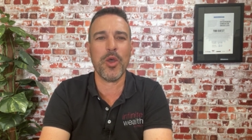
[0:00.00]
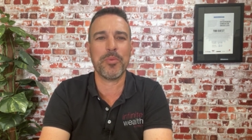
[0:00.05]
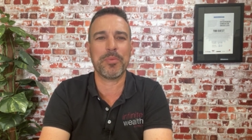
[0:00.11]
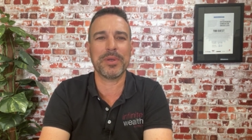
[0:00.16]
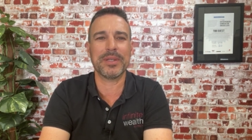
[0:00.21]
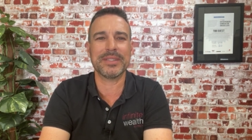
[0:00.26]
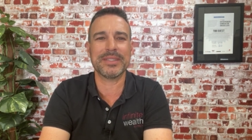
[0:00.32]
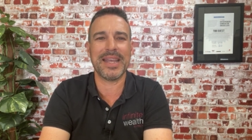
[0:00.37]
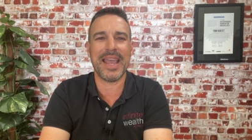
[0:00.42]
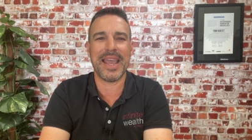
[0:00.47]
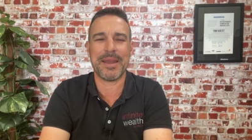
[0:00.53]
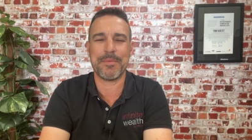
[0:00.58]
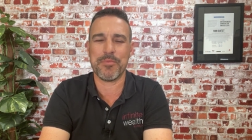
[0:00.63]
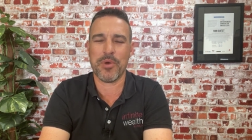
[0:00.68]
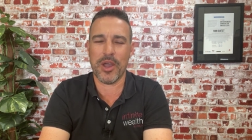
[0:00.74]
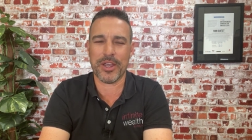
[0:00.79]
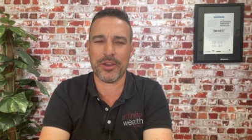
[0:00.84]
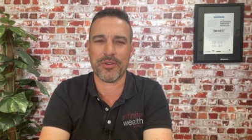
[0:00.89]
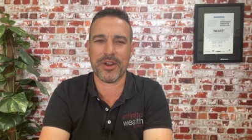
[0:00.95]
open and
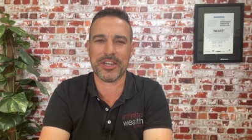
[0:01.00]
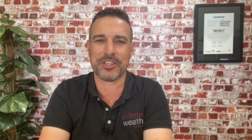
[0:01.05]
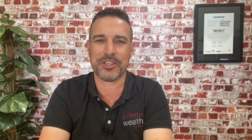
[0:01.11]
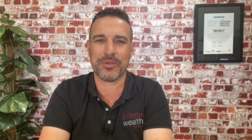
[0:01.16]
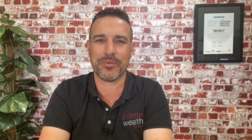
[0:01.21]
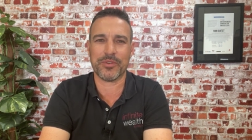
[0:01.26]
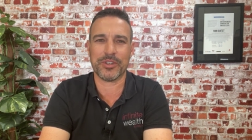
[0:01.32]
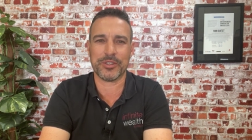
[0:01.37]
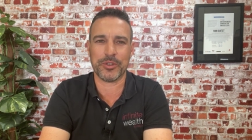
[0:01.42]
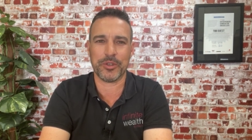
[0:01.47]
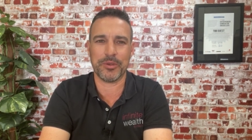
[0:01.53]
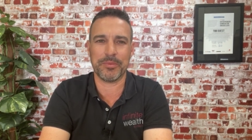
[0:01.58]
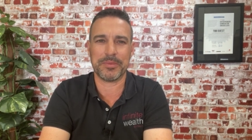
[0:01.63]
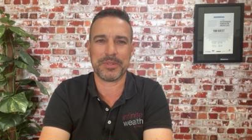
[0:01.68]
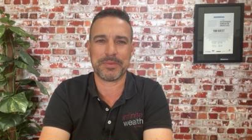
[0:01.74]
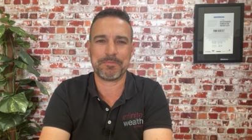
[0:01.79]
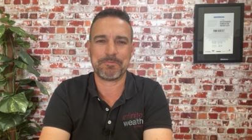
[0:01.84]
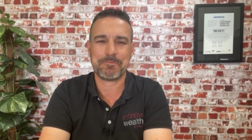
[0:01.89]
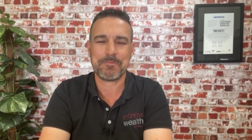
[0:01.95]
migration
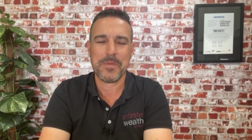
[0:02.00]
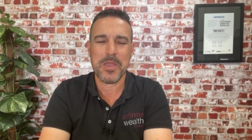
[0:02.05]
resumes."